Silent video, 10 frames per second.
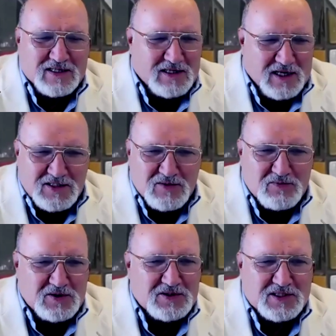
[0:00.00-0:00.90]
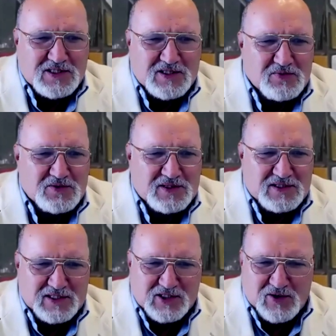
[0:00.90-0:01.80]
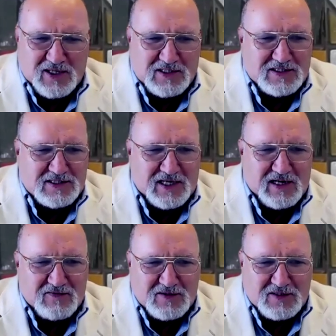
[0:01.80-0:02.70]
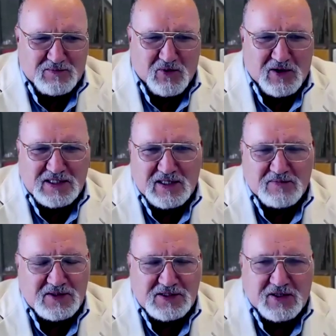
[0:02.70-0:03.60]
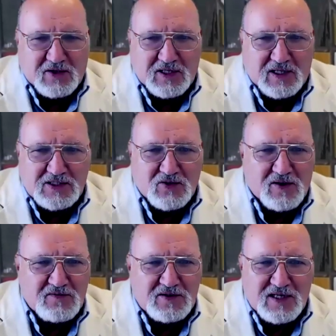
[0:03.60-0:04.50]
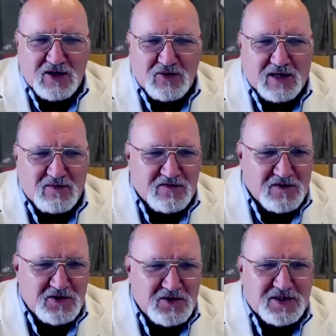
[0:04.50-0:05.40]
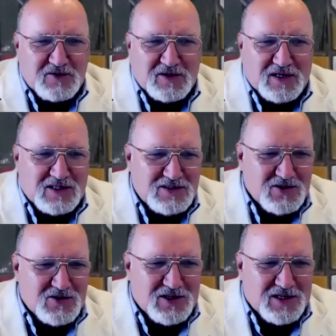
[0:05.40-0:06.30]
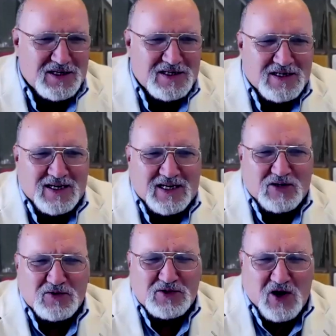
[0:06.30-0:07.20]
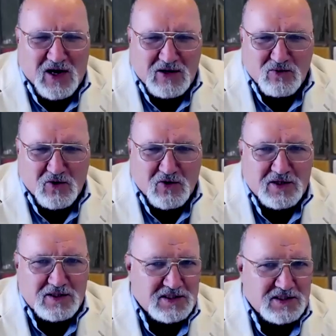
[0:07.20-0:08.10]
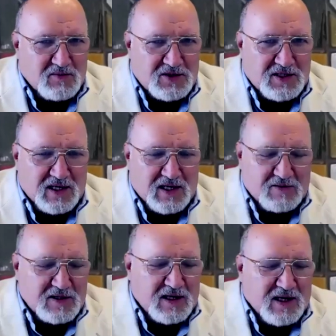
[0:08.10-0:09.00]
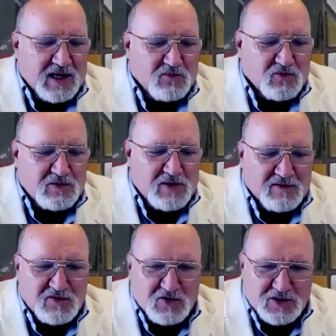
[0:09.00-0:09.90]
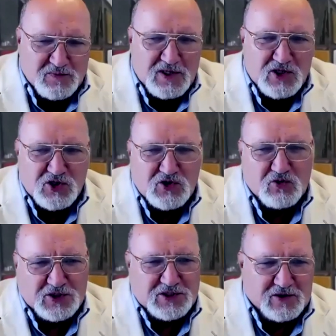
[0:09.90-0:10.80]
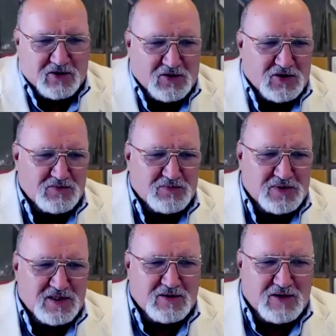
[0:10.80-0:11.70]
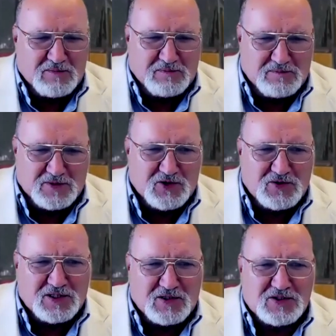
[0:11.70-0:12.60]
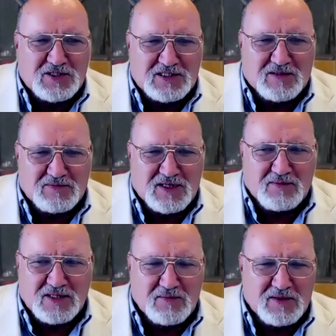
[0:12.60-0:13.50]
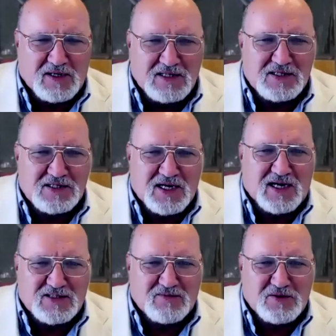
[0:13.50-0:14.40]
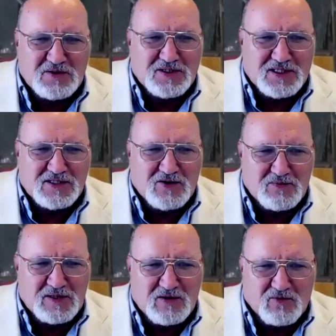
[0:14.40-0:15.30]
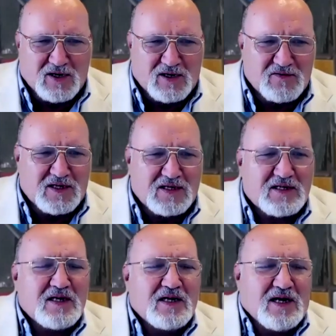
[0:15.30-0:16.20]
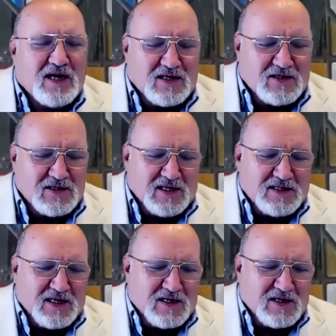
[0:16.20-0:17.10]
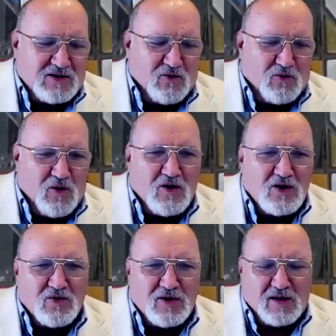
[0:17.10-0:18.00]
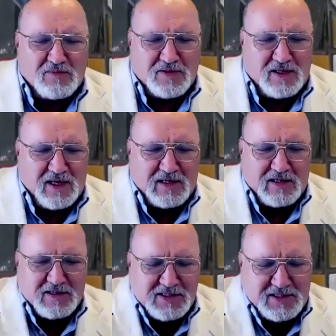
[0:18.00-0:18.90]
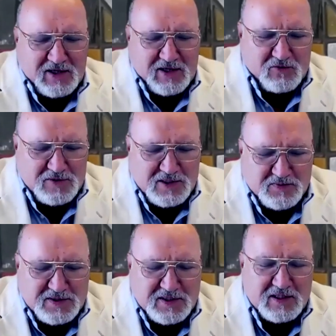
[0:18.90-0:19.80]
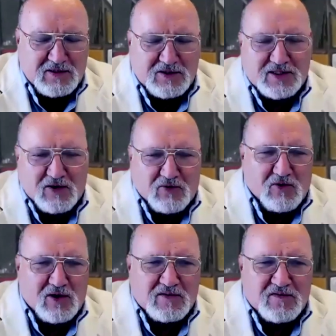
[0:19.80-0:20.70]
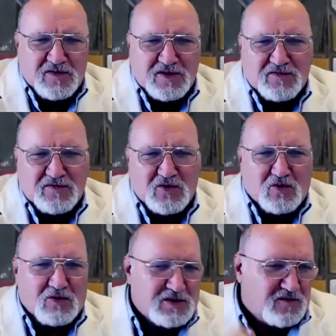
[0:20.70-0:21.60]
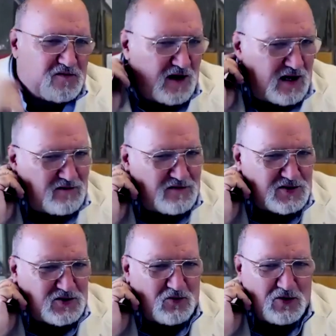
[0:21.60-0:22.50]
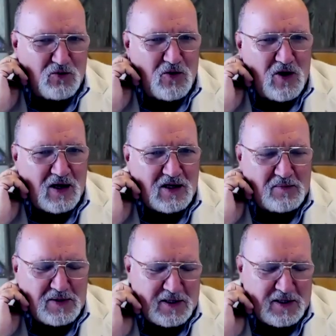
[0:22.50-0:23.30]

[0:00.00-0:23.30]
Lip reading: gut the buildings completely and try to save and brace up the staircase. So every day we got filthy, we got dirty, and it was hot work in the summertime. And we'd have those big chutes, you know, those big chutes that you see sometimes coming out of the sides of buildings that are being renovated. And they go all the way up. And this day, this particular day, we're on the fifth floor as a five-story walk-up.